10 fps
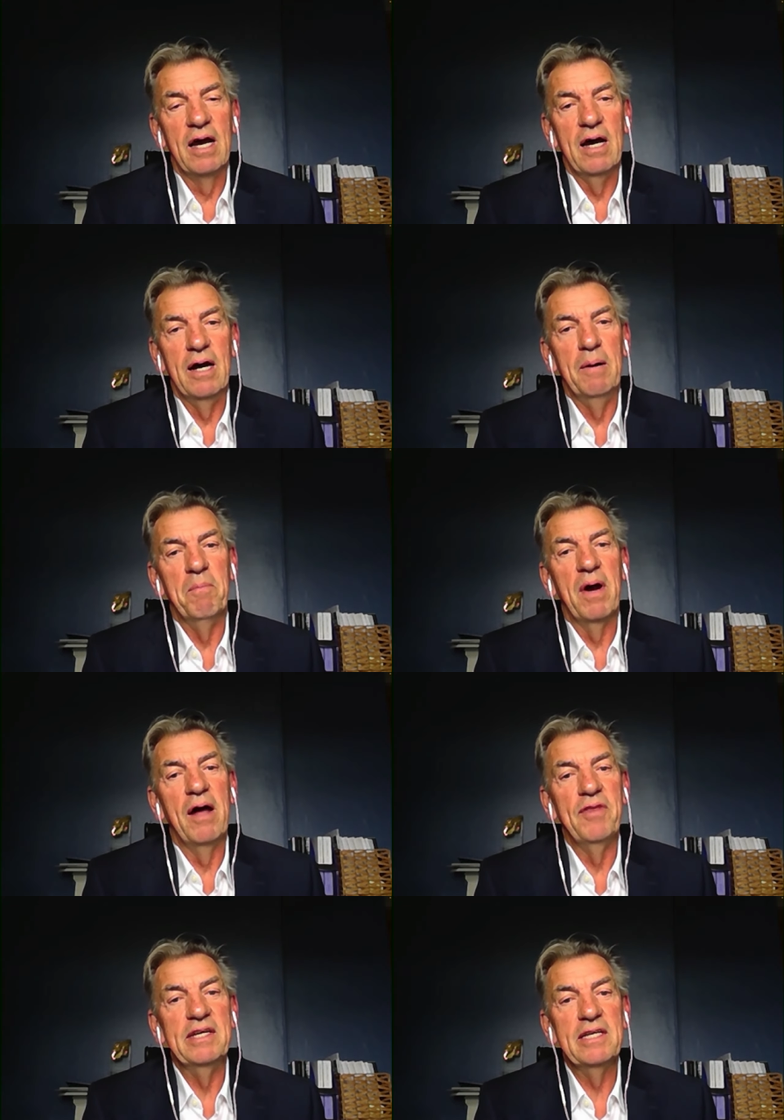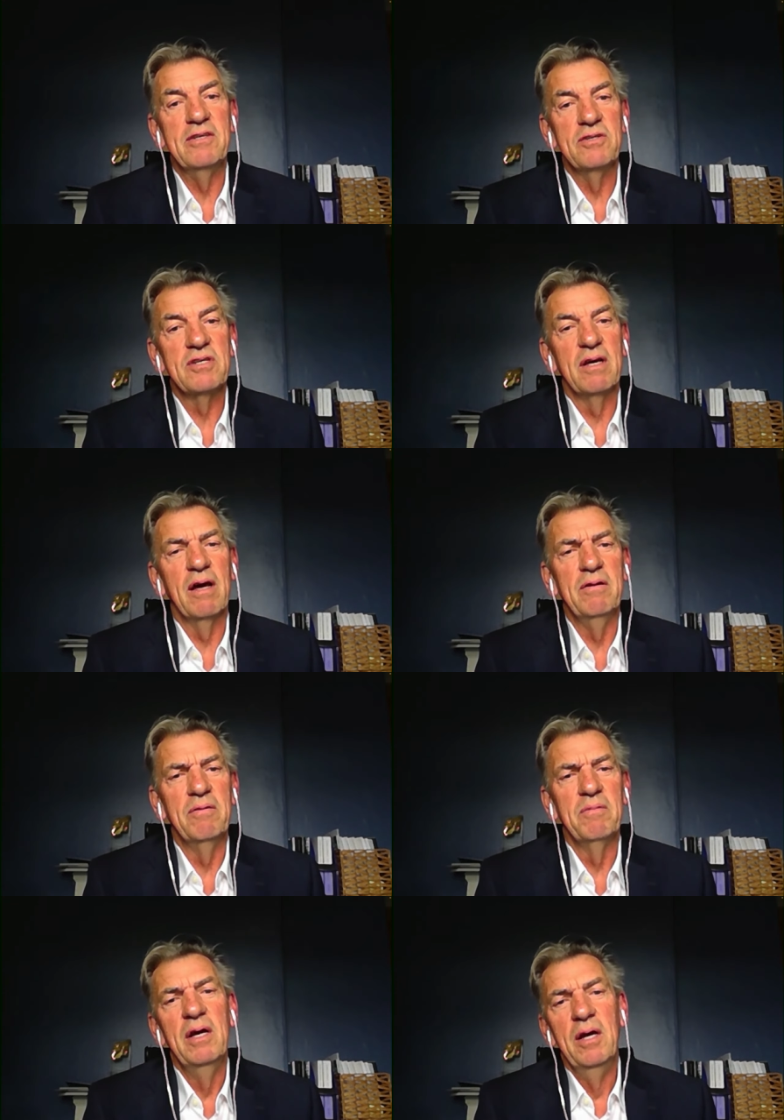Um, and they didn't.
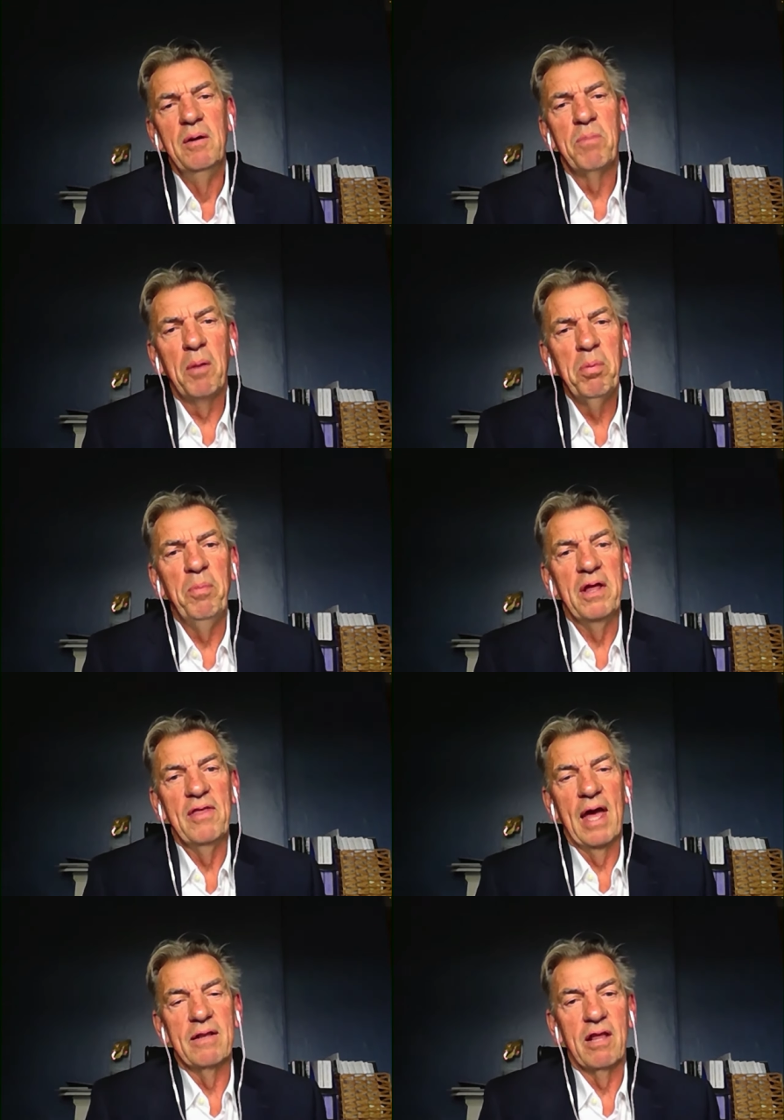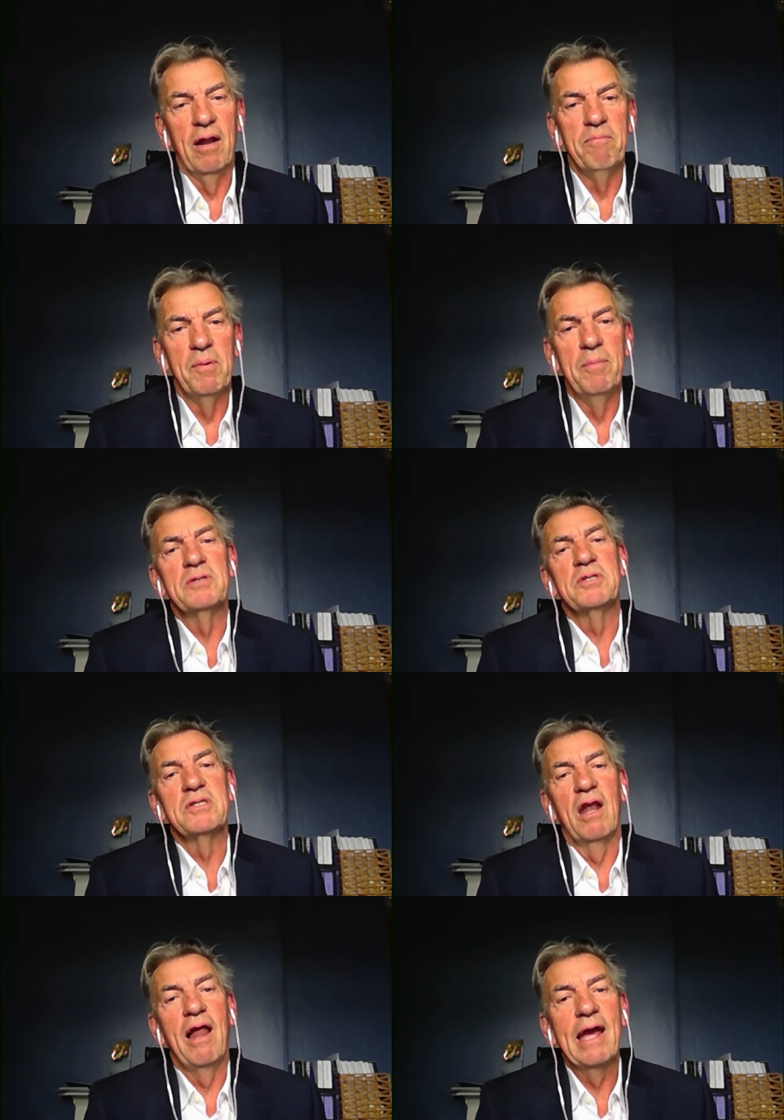And probably the, the, the, most
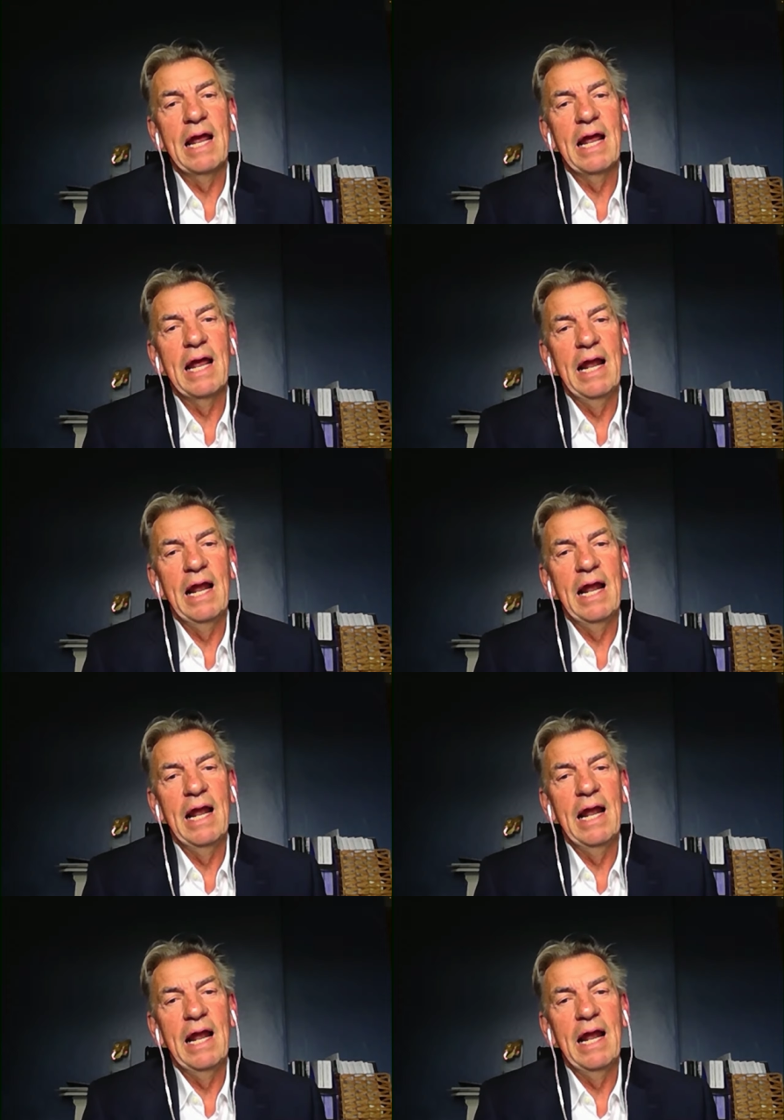likely